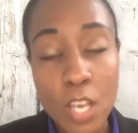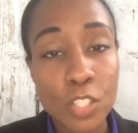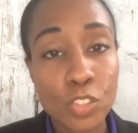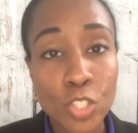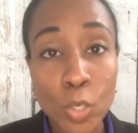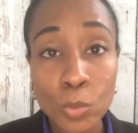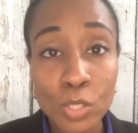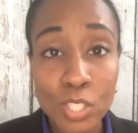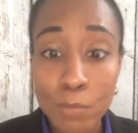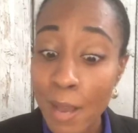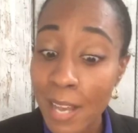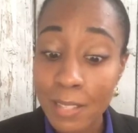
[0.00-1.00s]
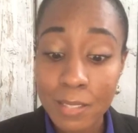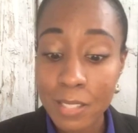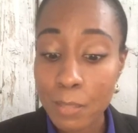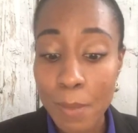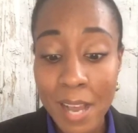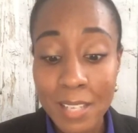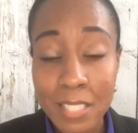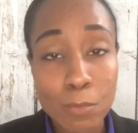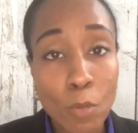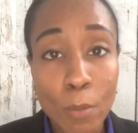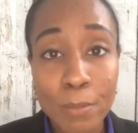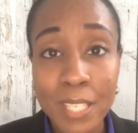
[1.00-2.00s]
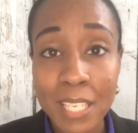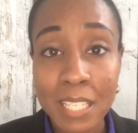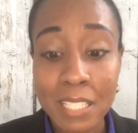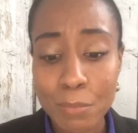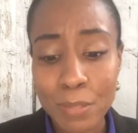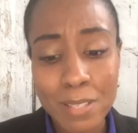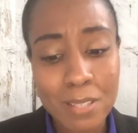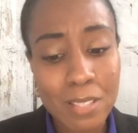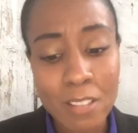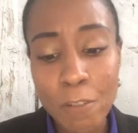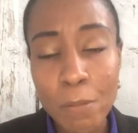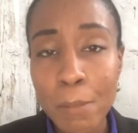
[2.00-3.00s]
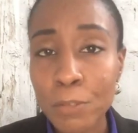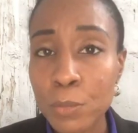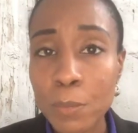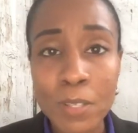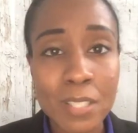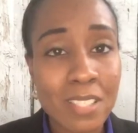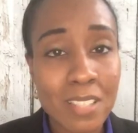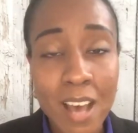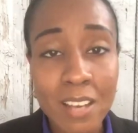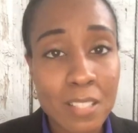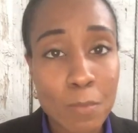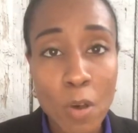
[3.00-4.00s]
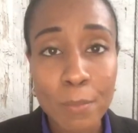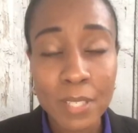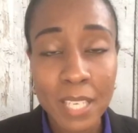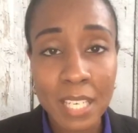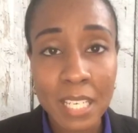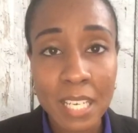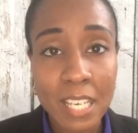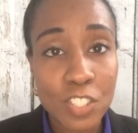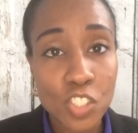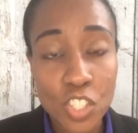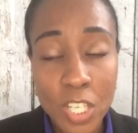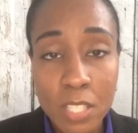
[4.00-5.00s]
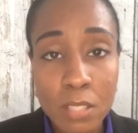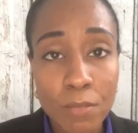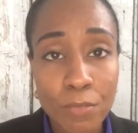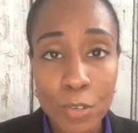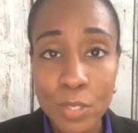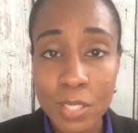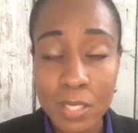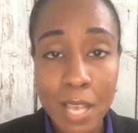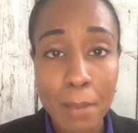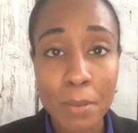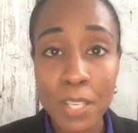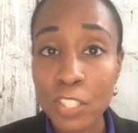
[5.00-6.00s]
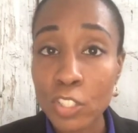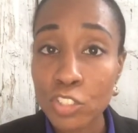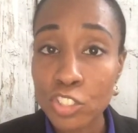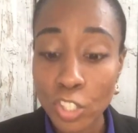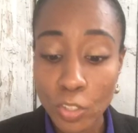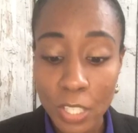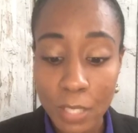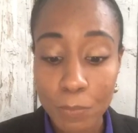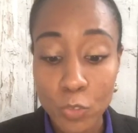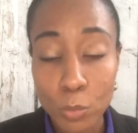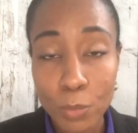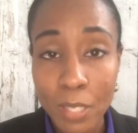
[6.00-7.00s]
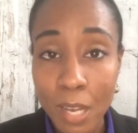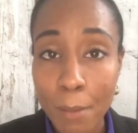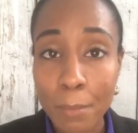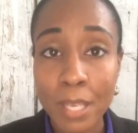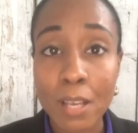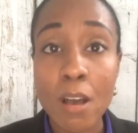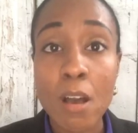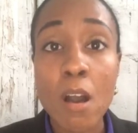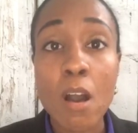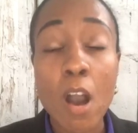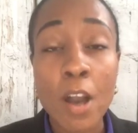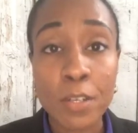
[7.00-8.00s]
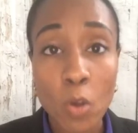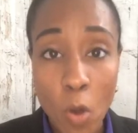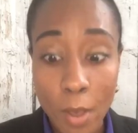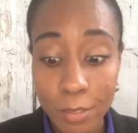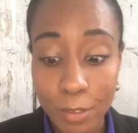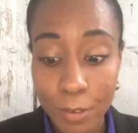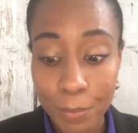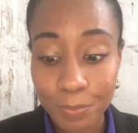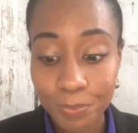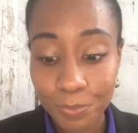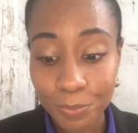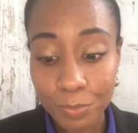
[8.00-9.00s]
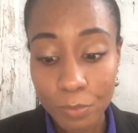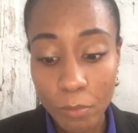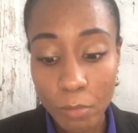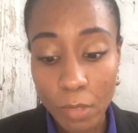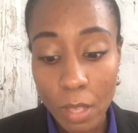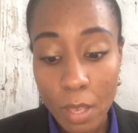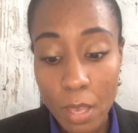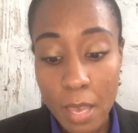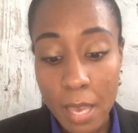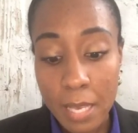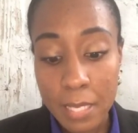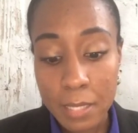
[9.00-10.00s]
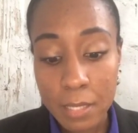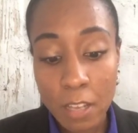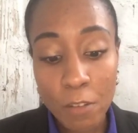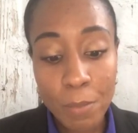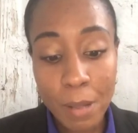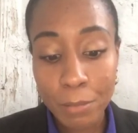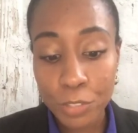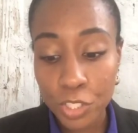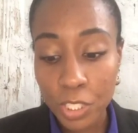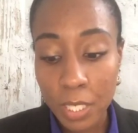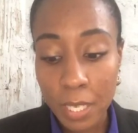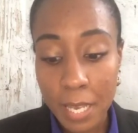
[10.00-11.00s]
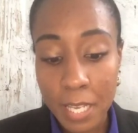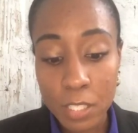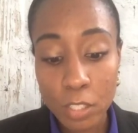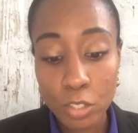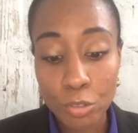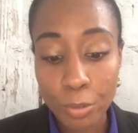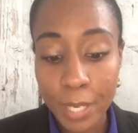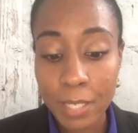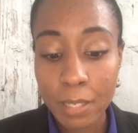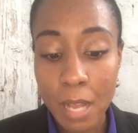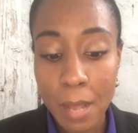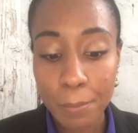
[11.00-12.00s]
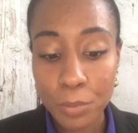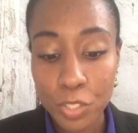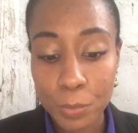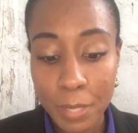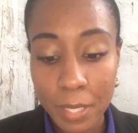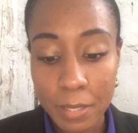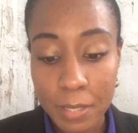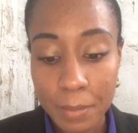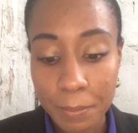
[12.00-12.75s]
Don't despise small beginnings, because a self-published book is not a small beginning. It's just the first step in your journey to becoming an author. And self-publishing is a great accomplishment.